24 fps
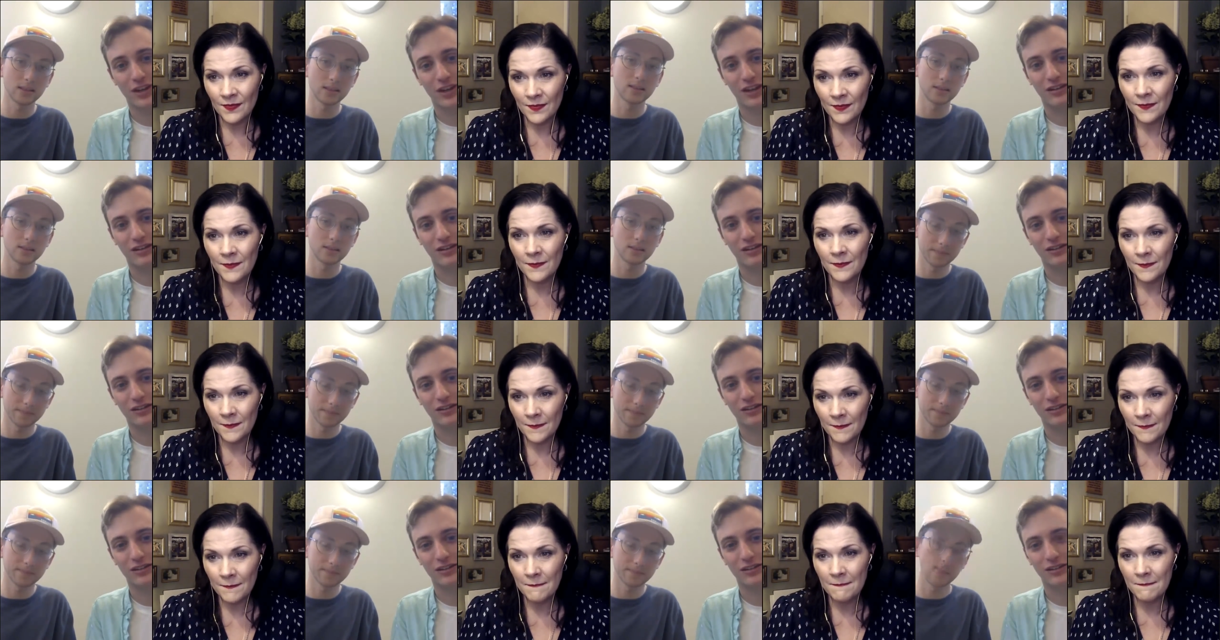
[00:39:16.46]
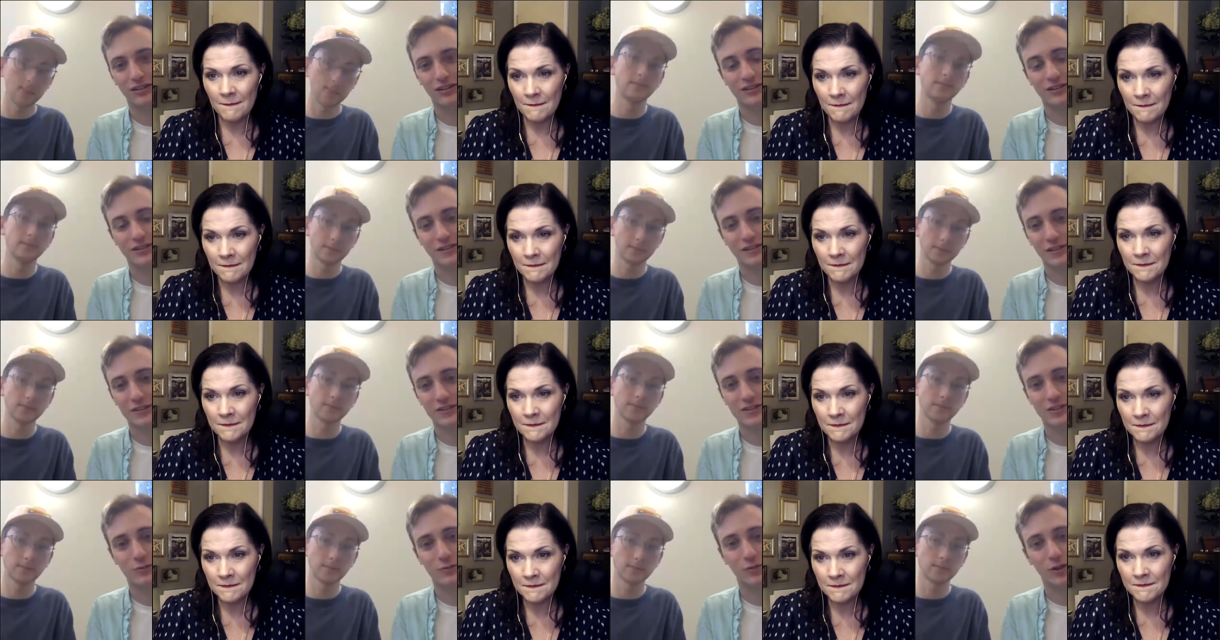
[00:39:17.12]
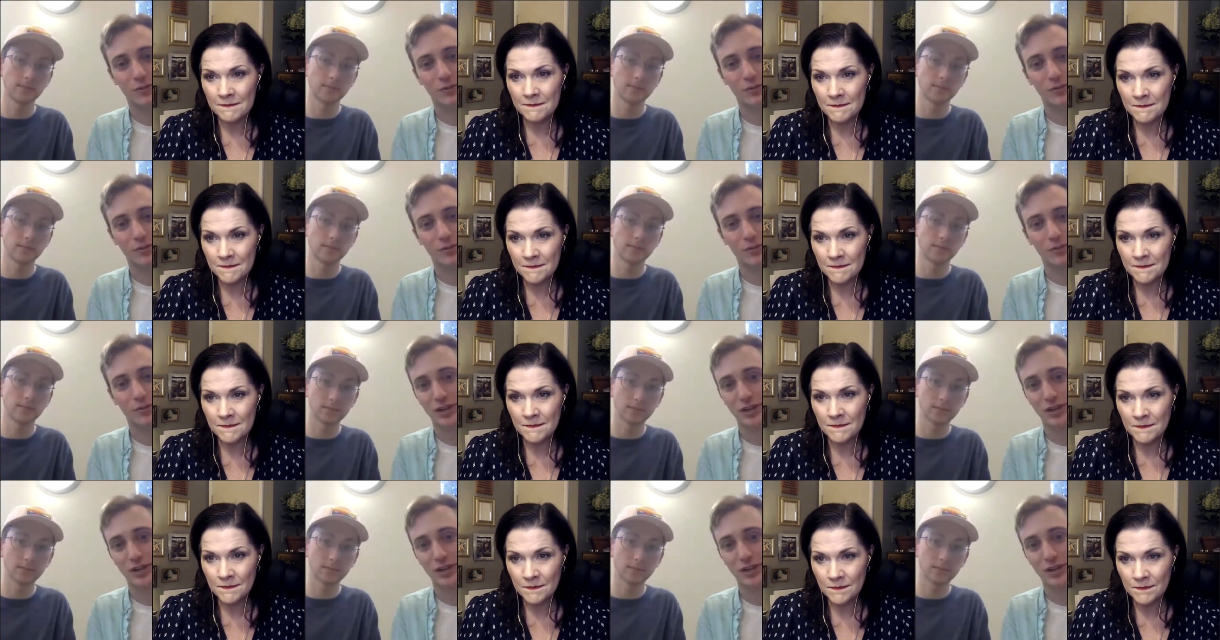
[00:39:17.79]
Speaker 1: and the skills that we're able to
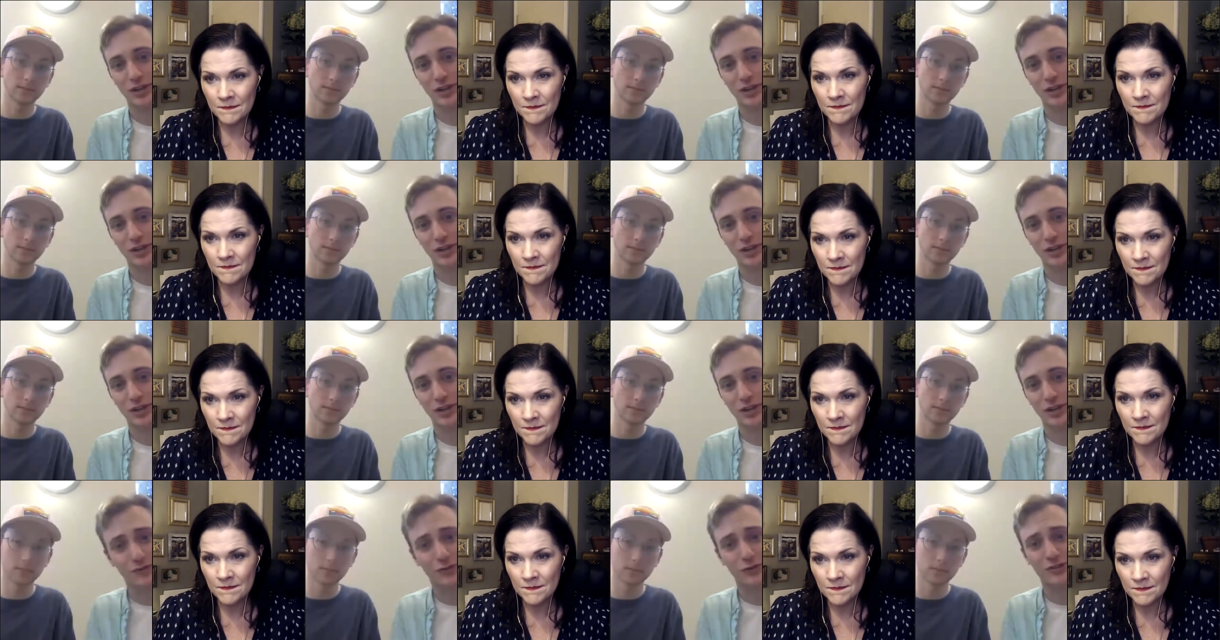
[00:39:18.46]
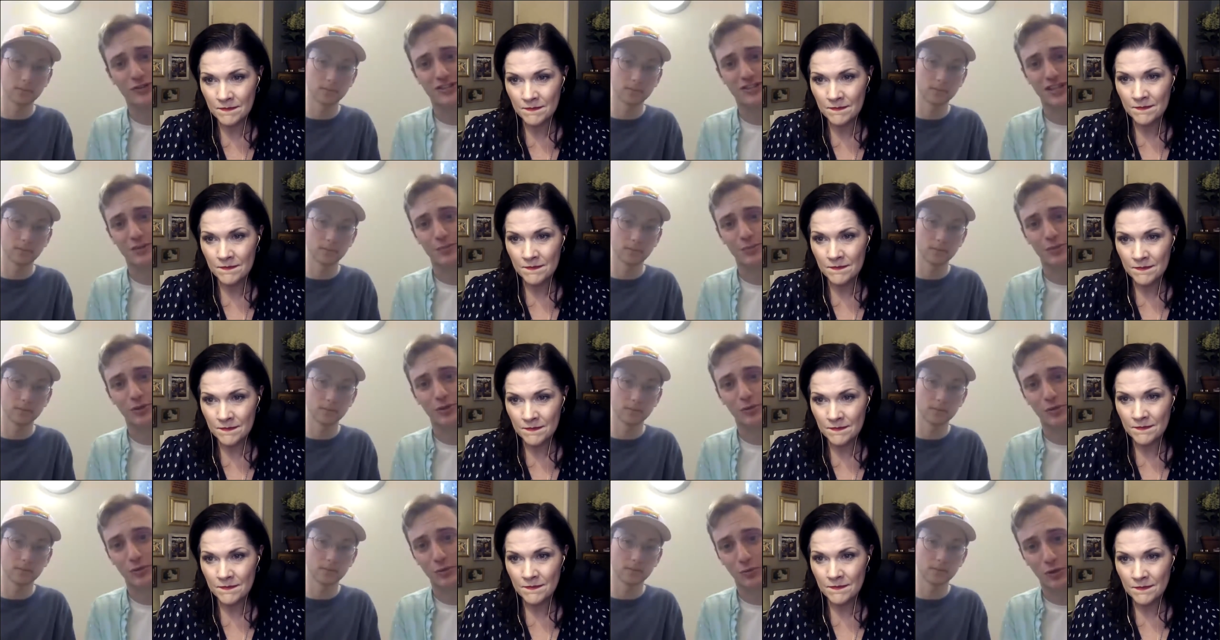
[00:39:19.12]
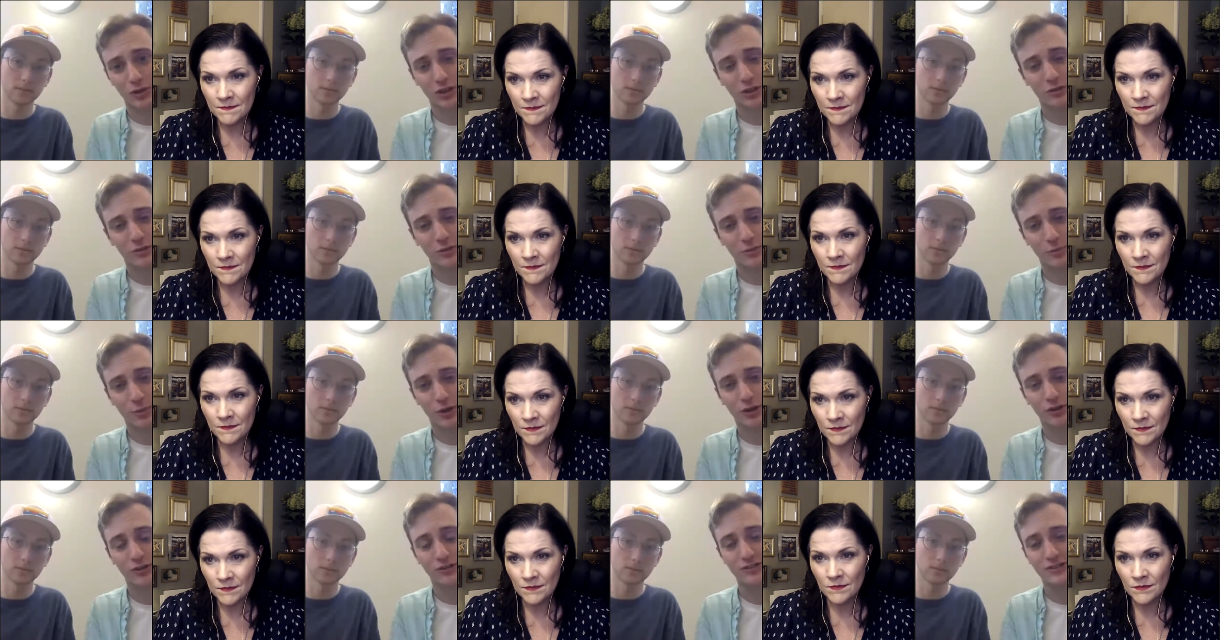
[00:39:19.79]
portray with selling, for example, and with working with
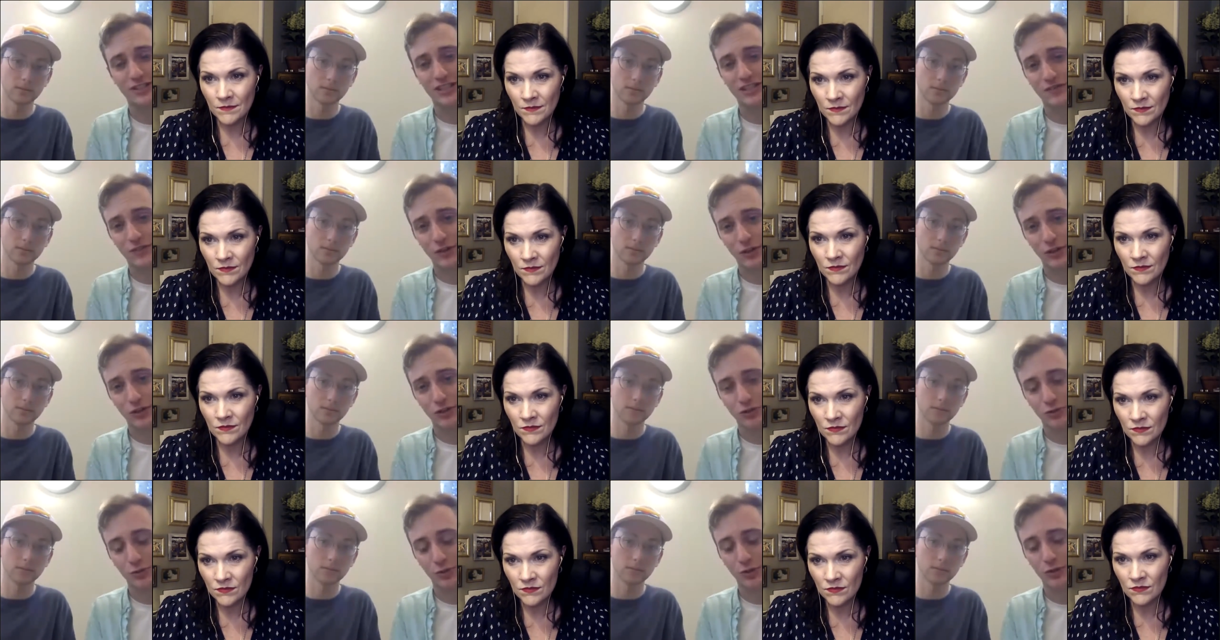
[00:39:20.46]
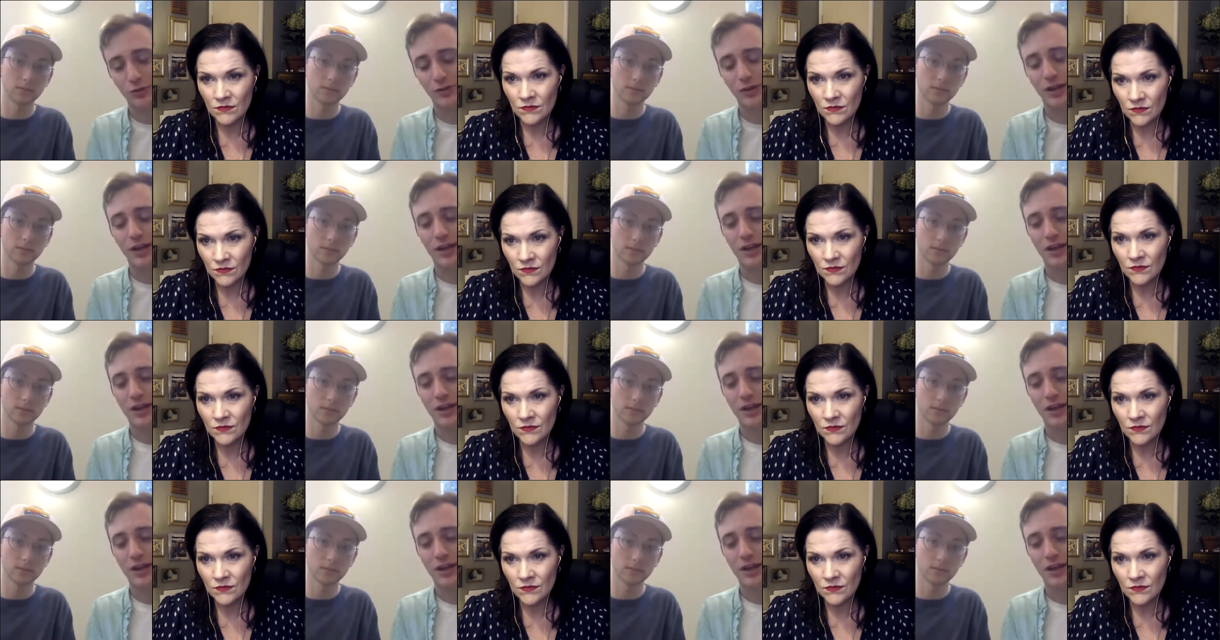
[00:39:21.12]
partners, that's very true.